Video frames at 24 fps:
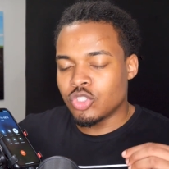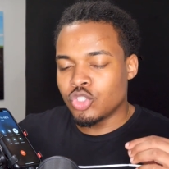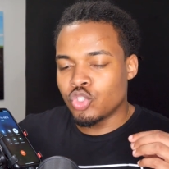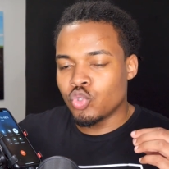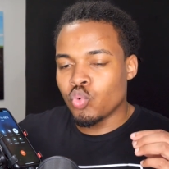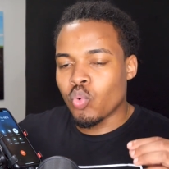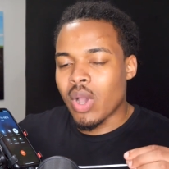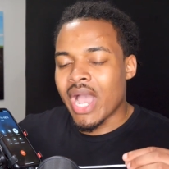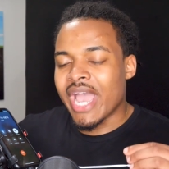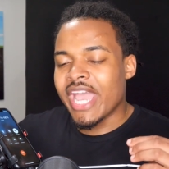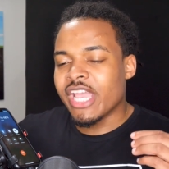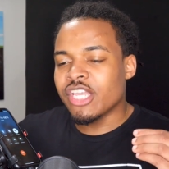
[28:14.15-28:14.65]

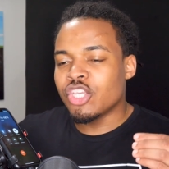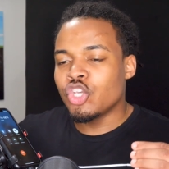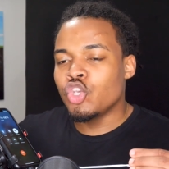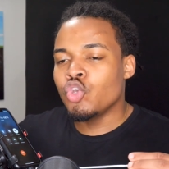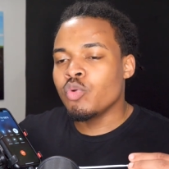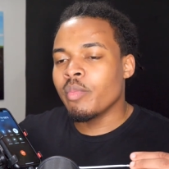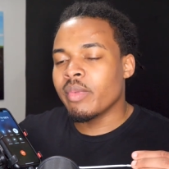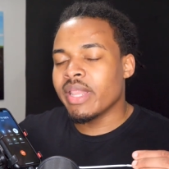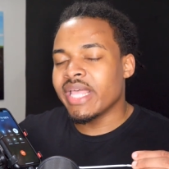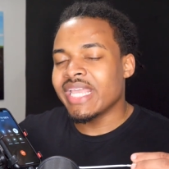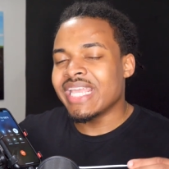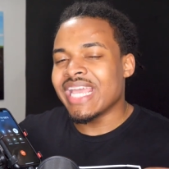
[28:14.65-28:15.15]
do I
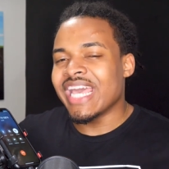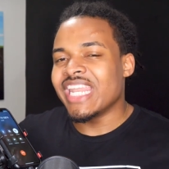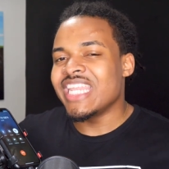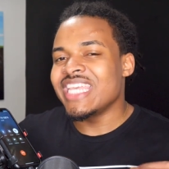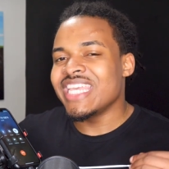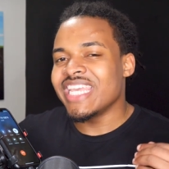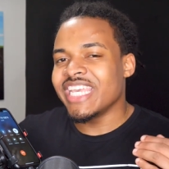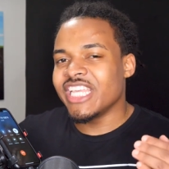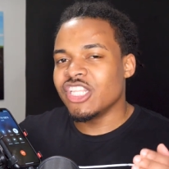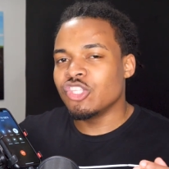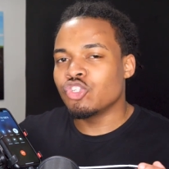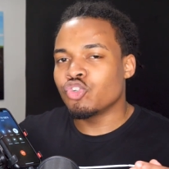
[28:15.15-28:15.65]
accumulate any
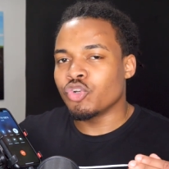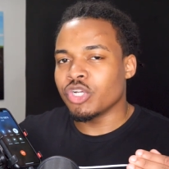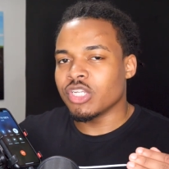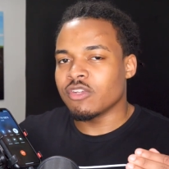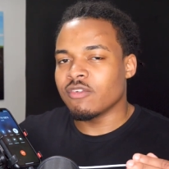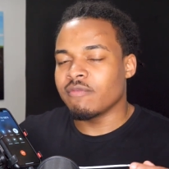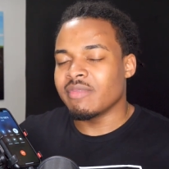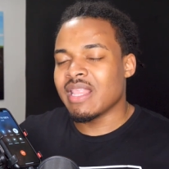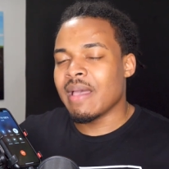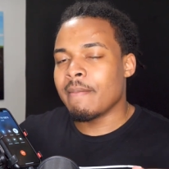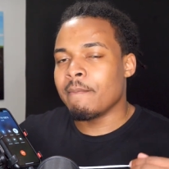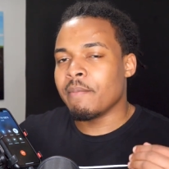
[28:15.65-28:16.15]
interest
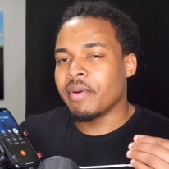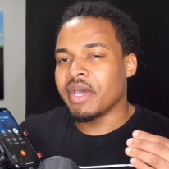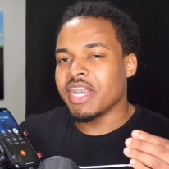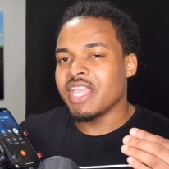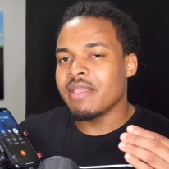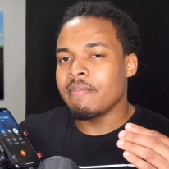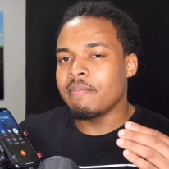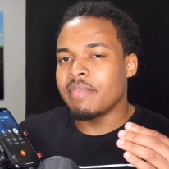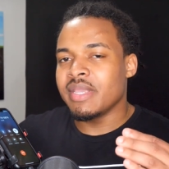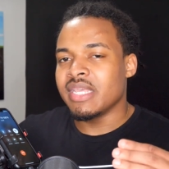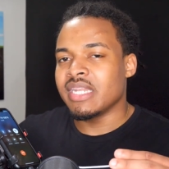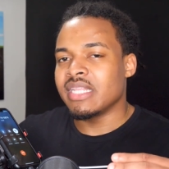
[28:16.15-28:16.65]
from that
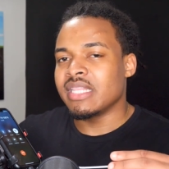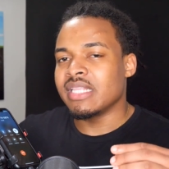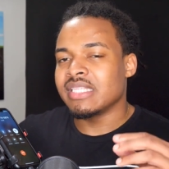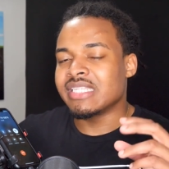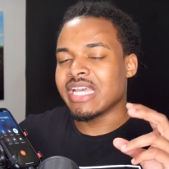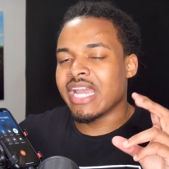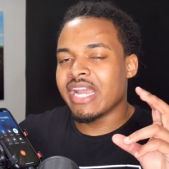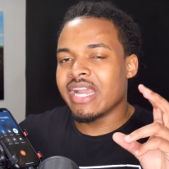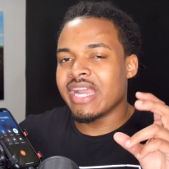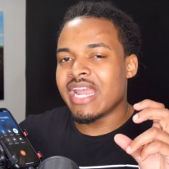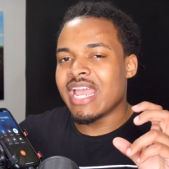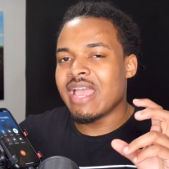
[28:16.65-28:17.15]
money being an
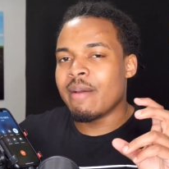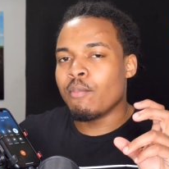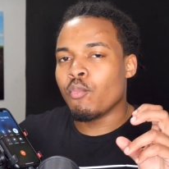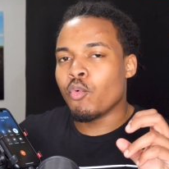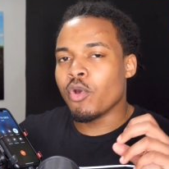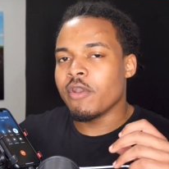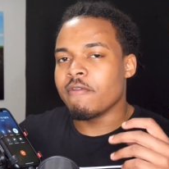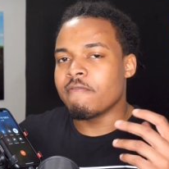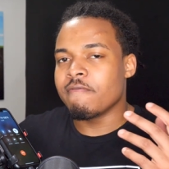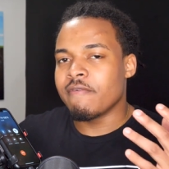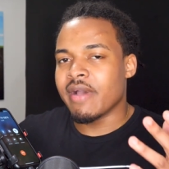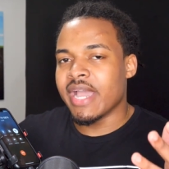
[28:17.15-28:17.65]
entire M
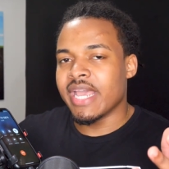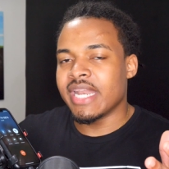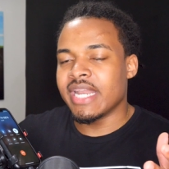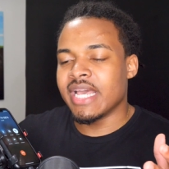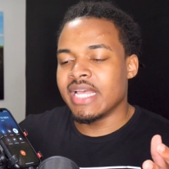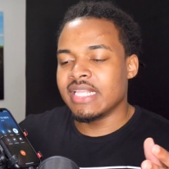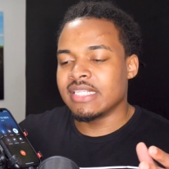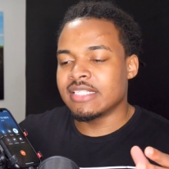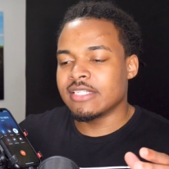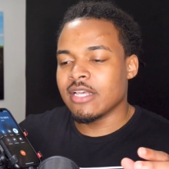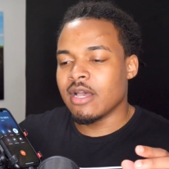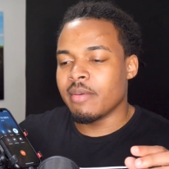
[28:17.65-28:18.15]
one
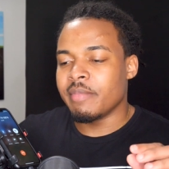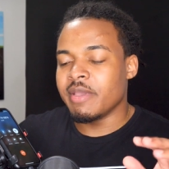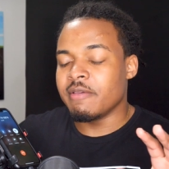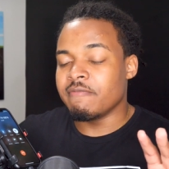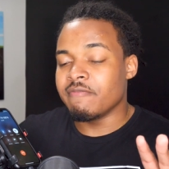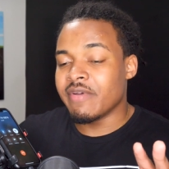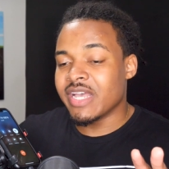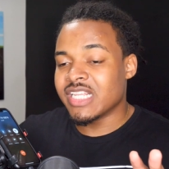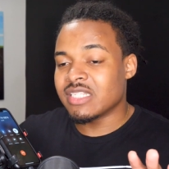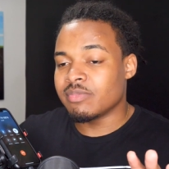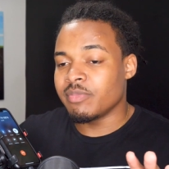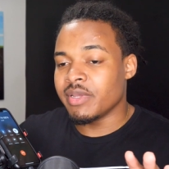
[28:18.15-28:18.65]
Finance um
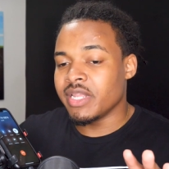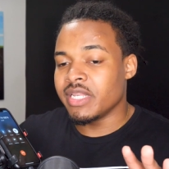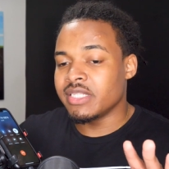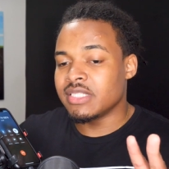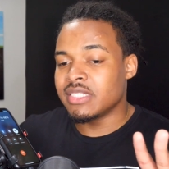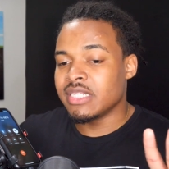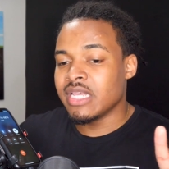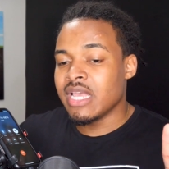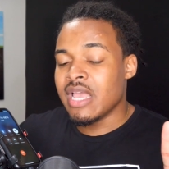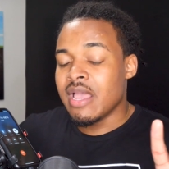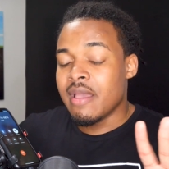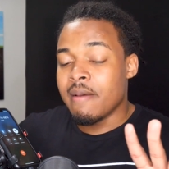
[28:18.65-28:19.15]

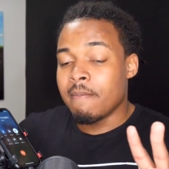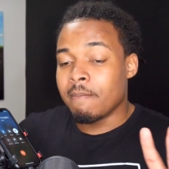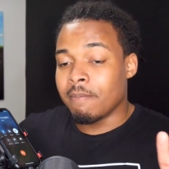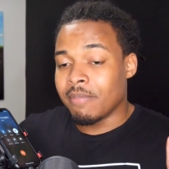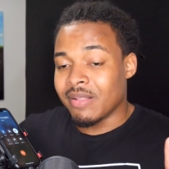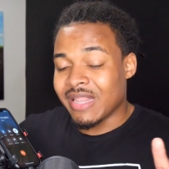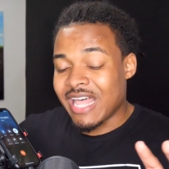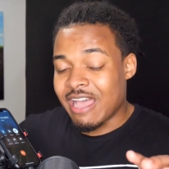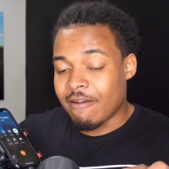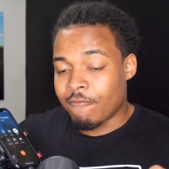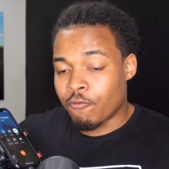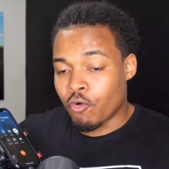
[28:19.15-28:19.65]
investment
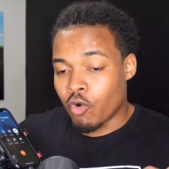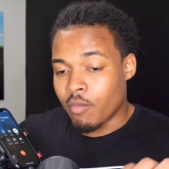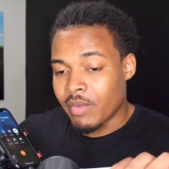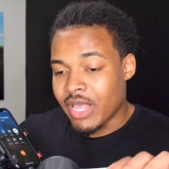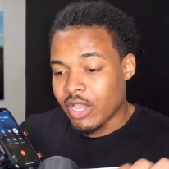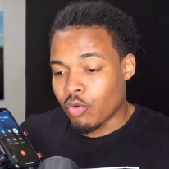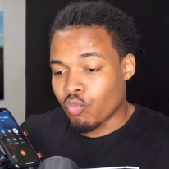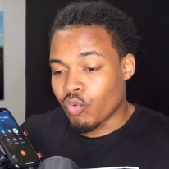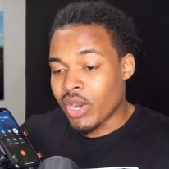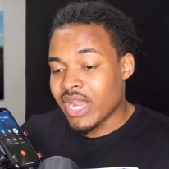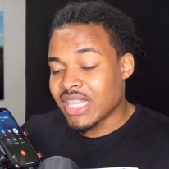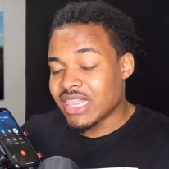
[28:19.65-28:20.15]
platform,
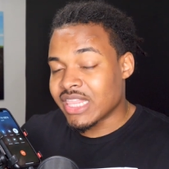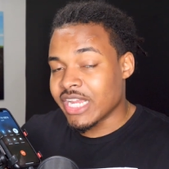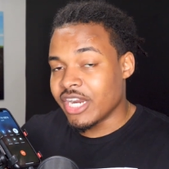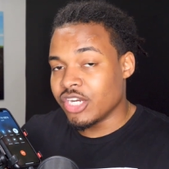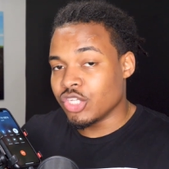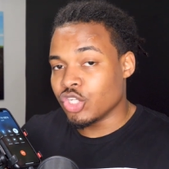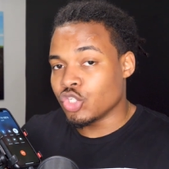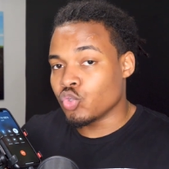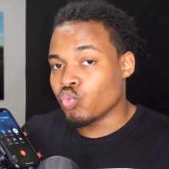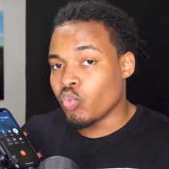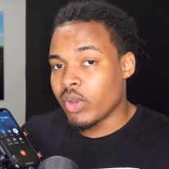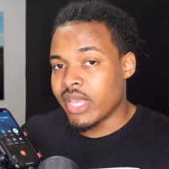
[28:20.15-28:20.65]
like right there,
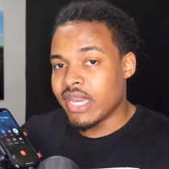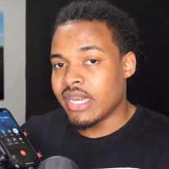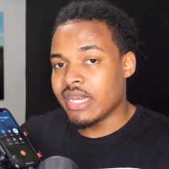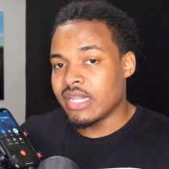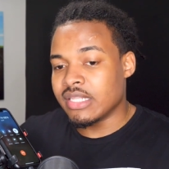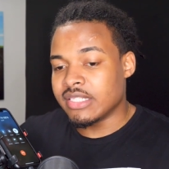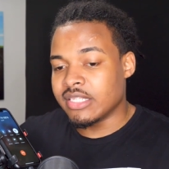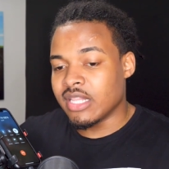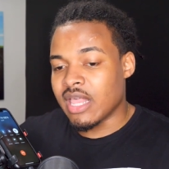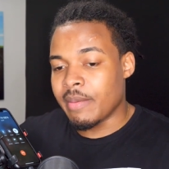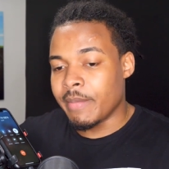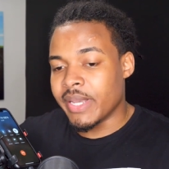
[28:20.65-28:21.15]
just waiting
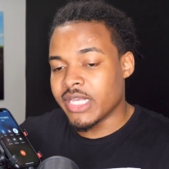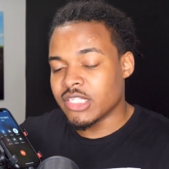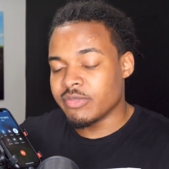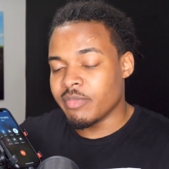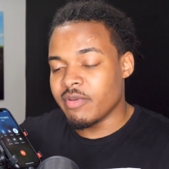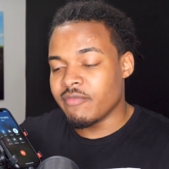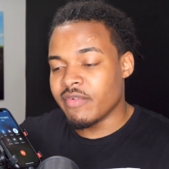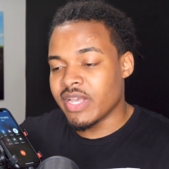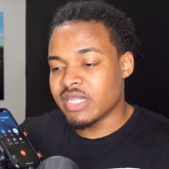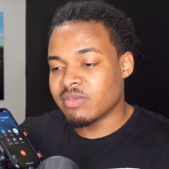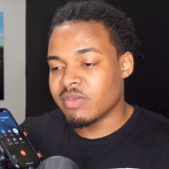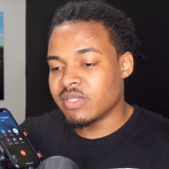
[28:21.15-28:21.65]
until I make
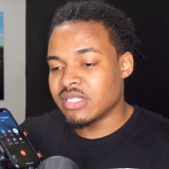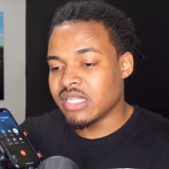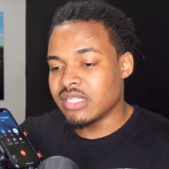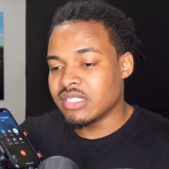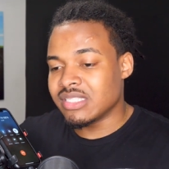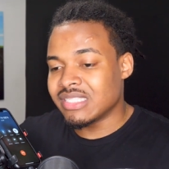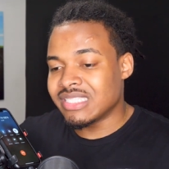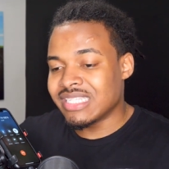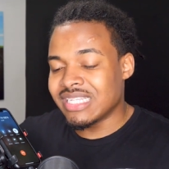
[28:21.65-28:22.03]
some investments?